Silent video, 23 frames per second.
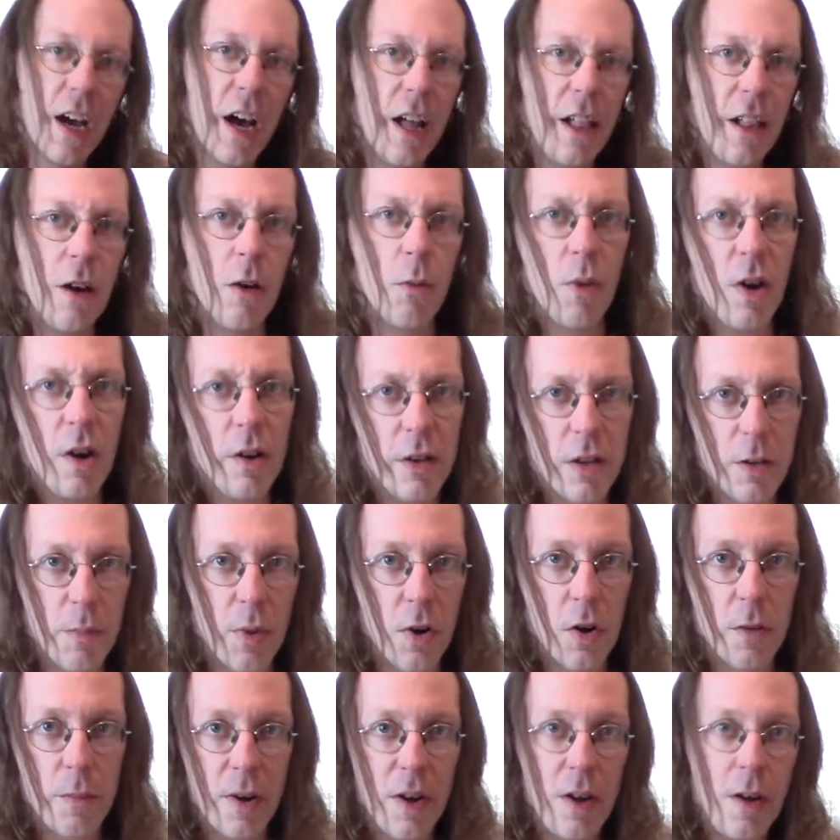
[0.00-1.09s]
Hello and welcome to
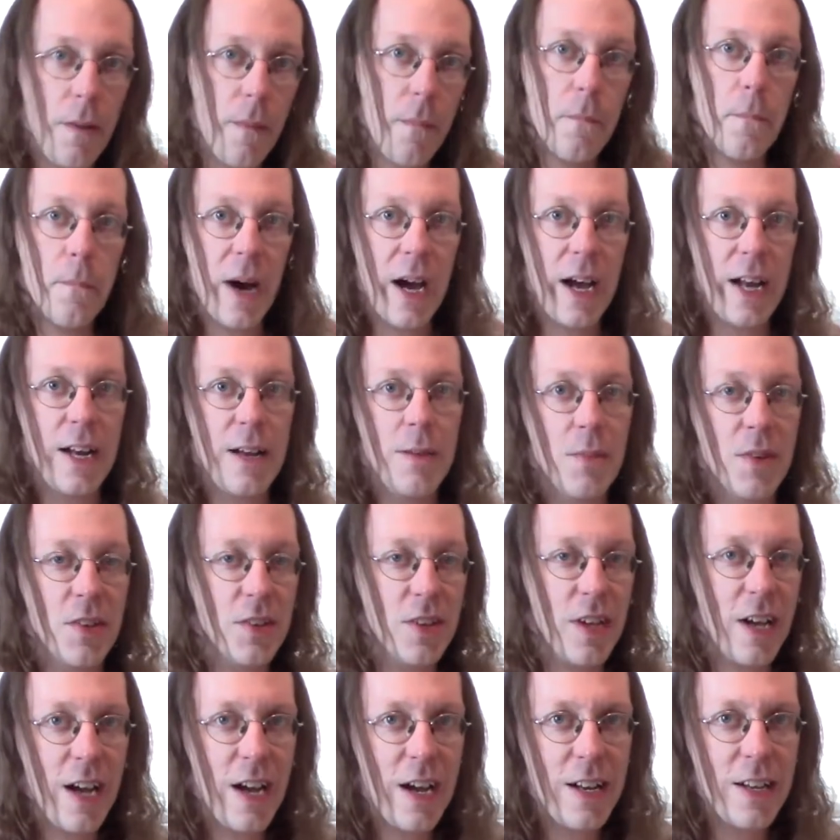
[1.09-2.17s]
Boardball. My name is
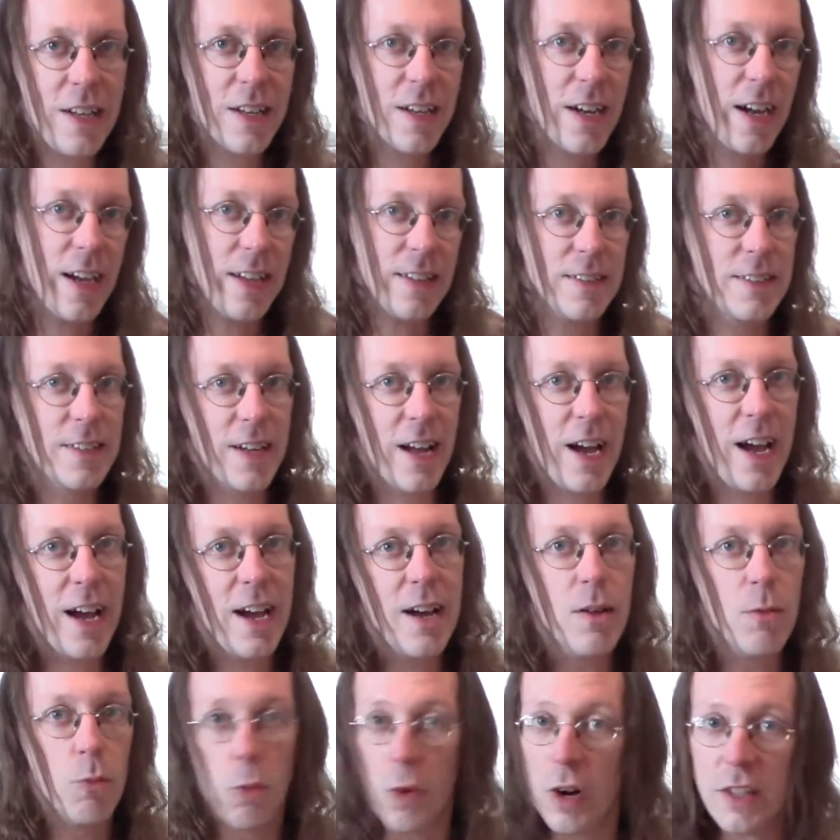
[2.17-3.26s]
Ed, and
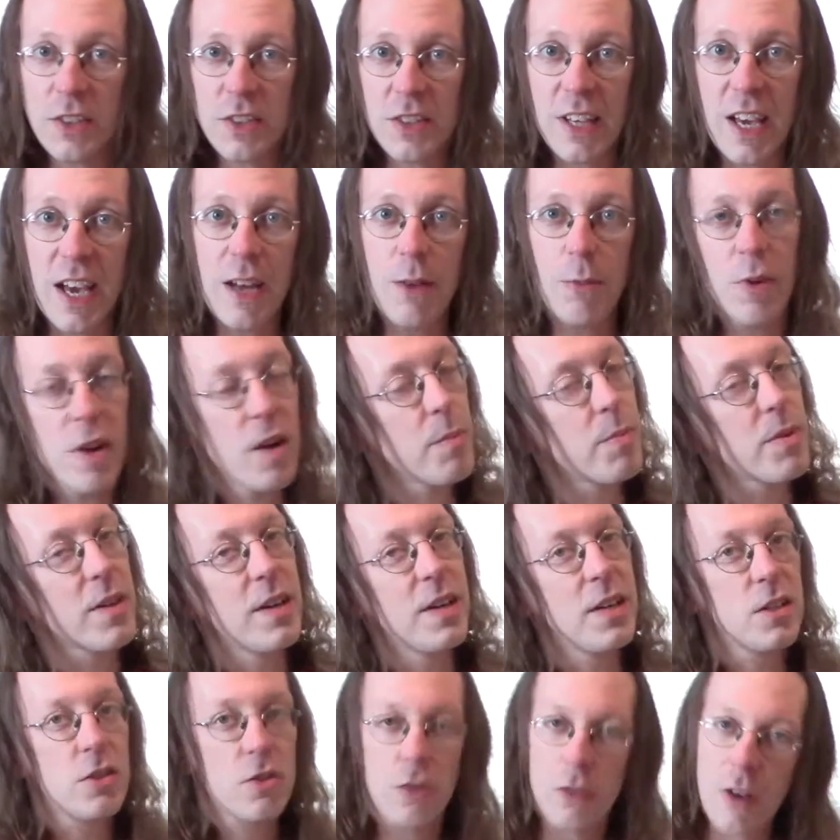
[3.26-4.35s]
today, once again, we are
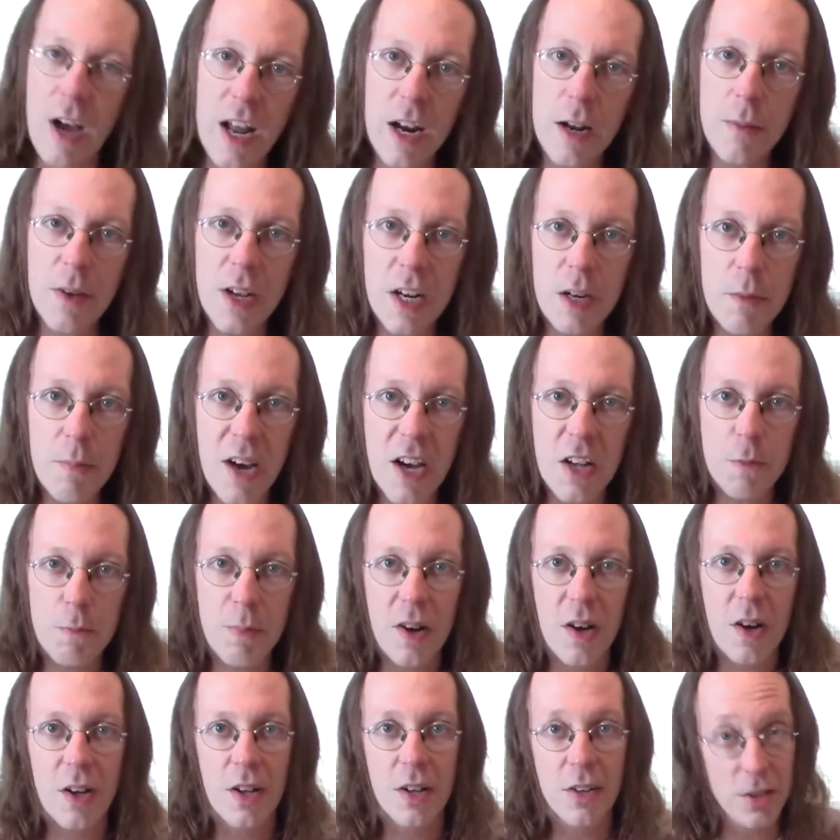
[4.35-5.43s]
playing Strat-O-Matic
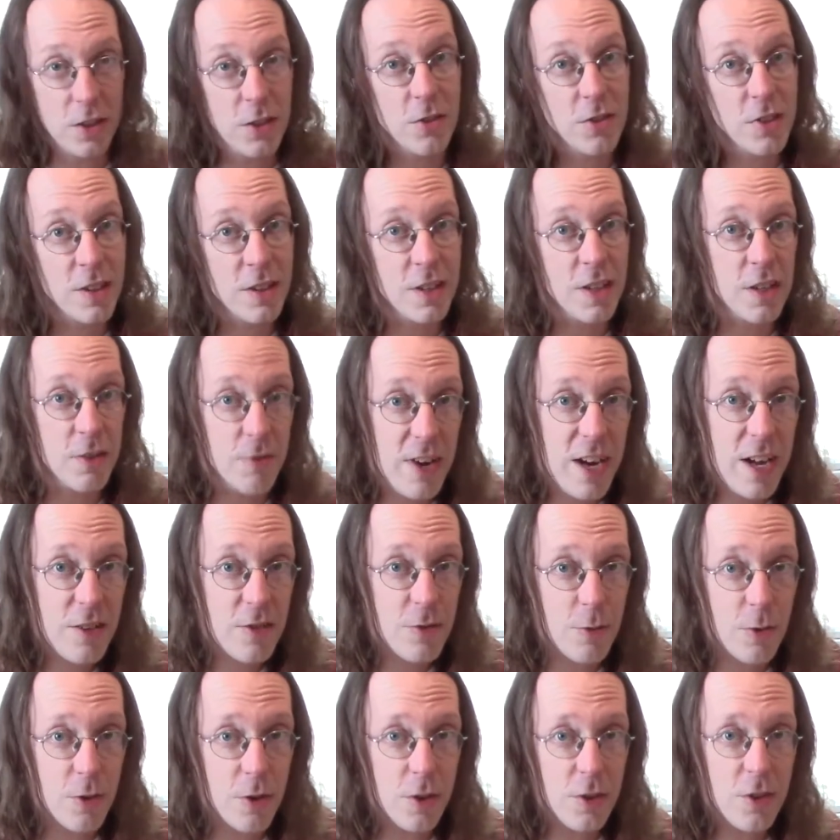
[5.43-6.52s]
Baseball using the advanced
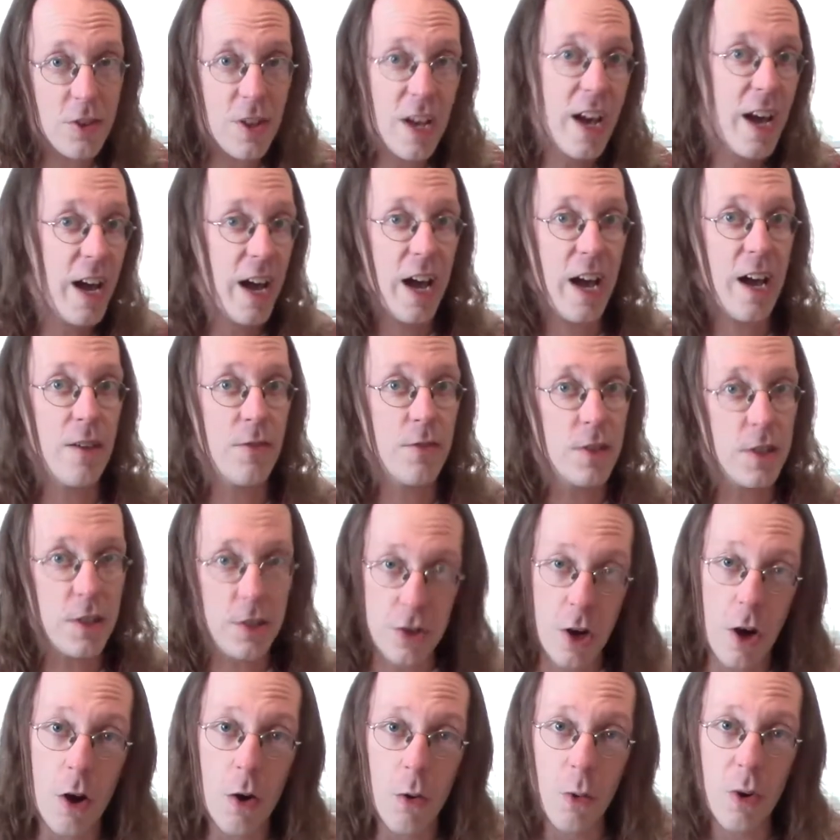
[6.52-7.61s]
rules and the
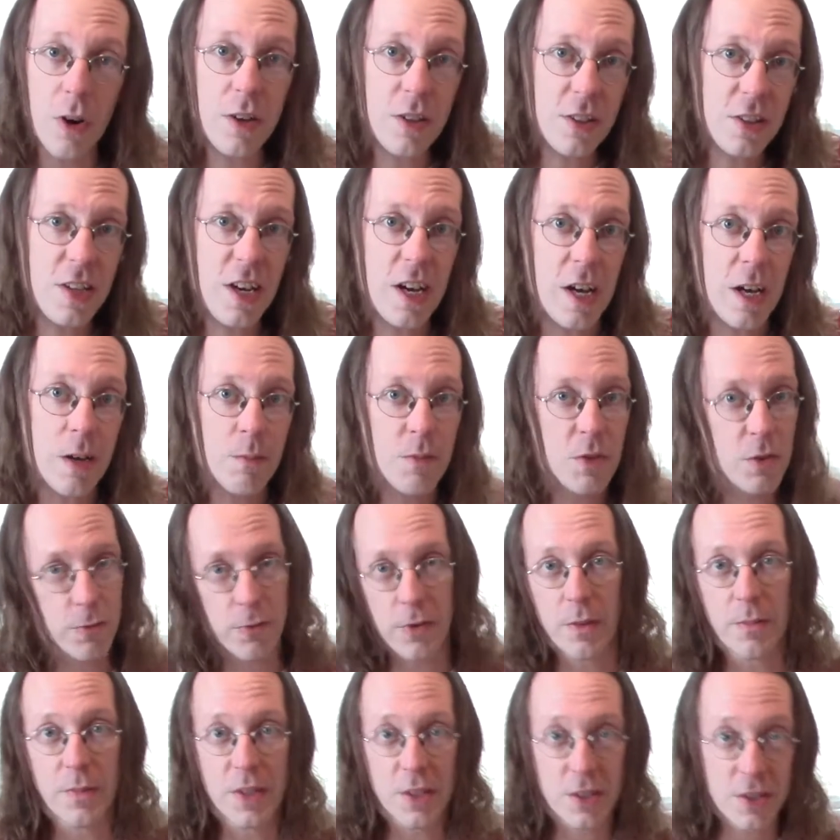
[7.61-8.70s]
two worst teams
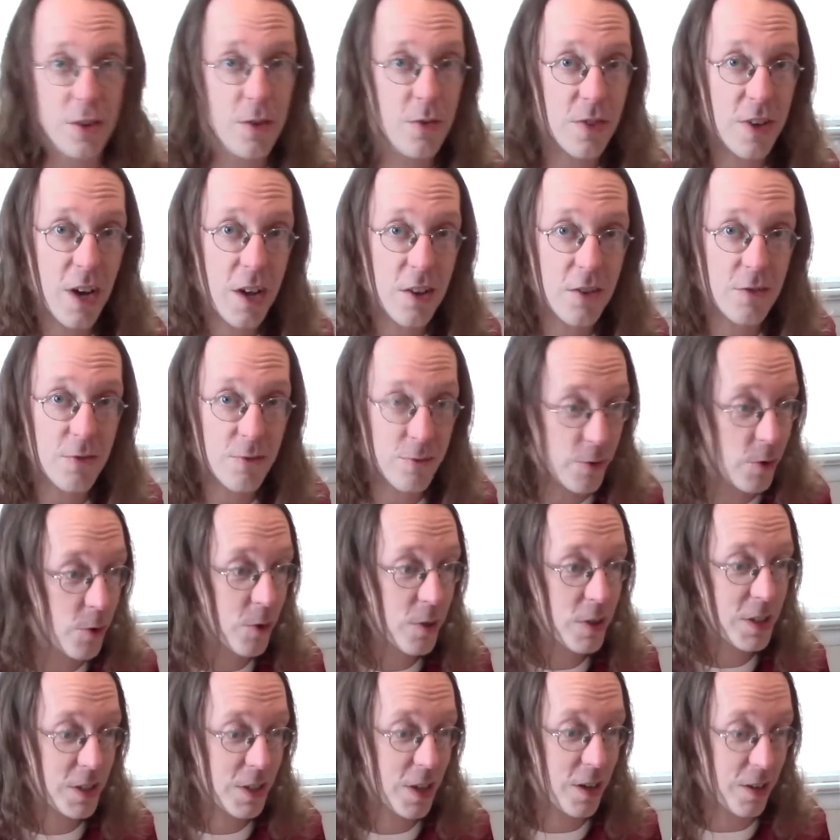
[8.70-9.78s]
from the
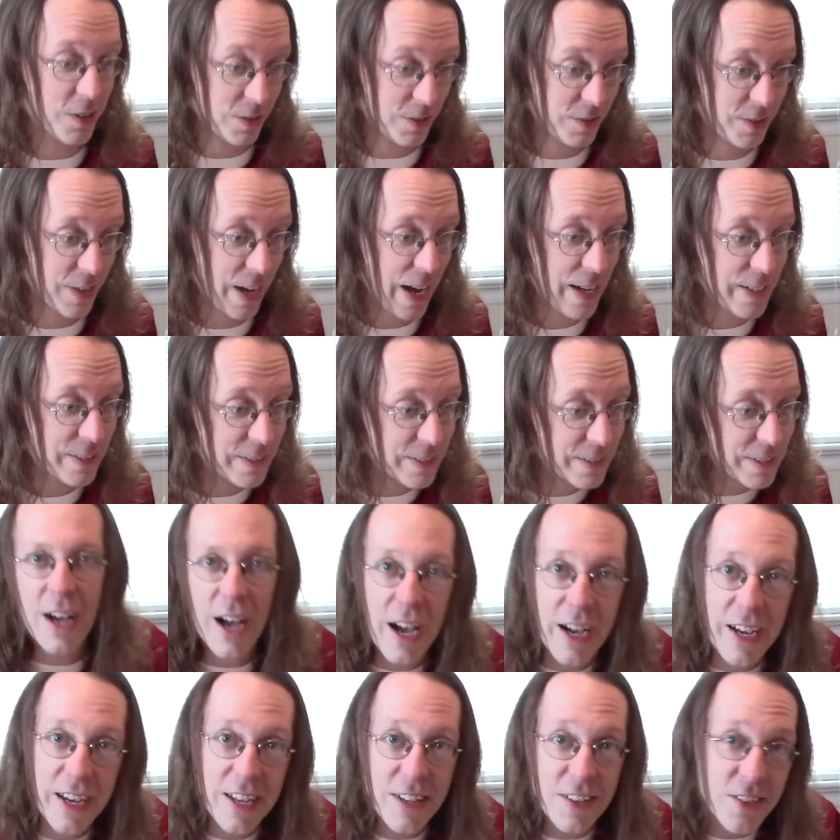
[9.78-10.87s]
2004 card set.
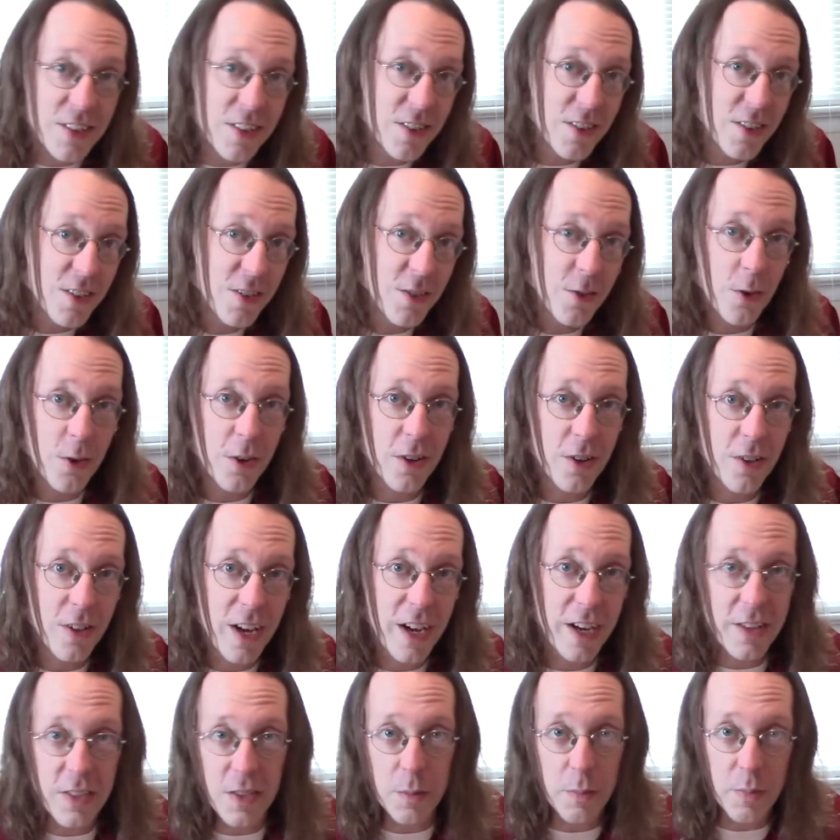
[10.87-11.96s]
I guess this is sort of
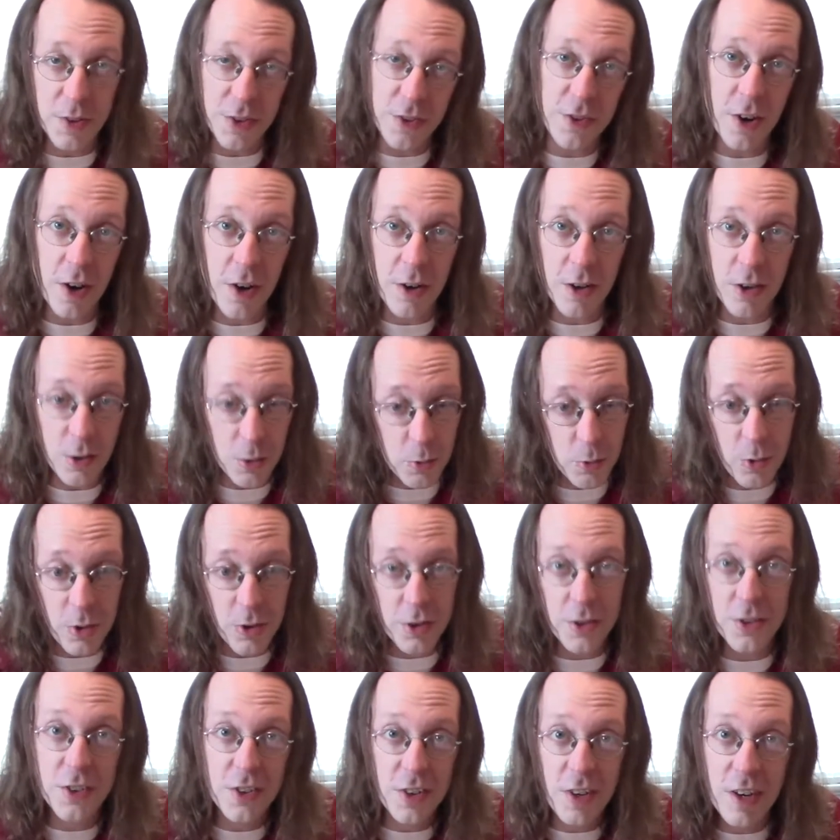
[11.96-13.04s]
like the Bizarro
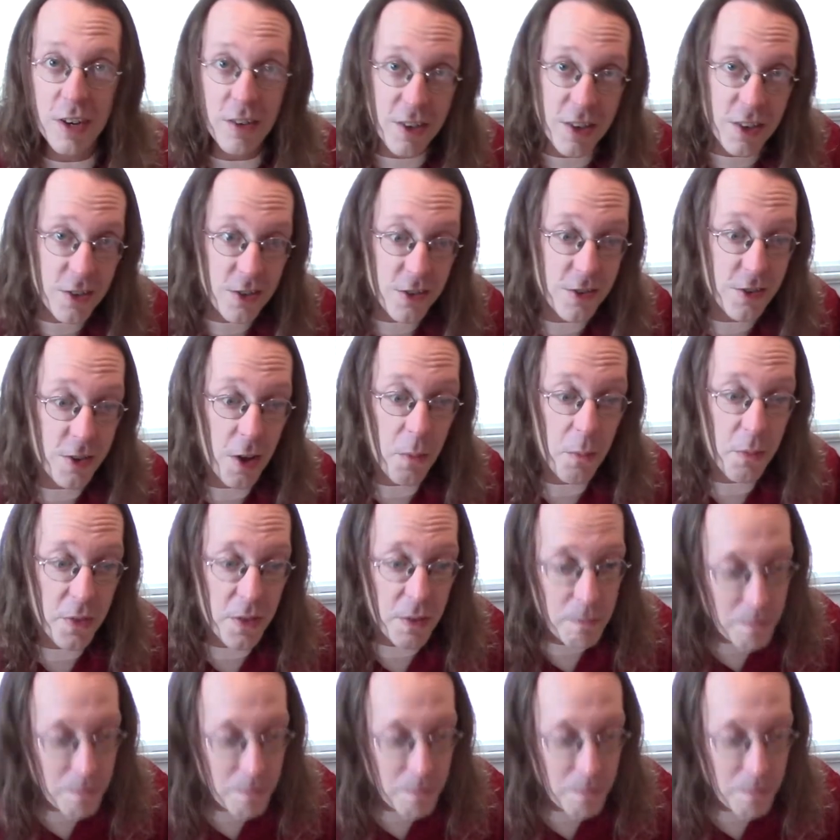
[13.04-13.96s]
World Series or something.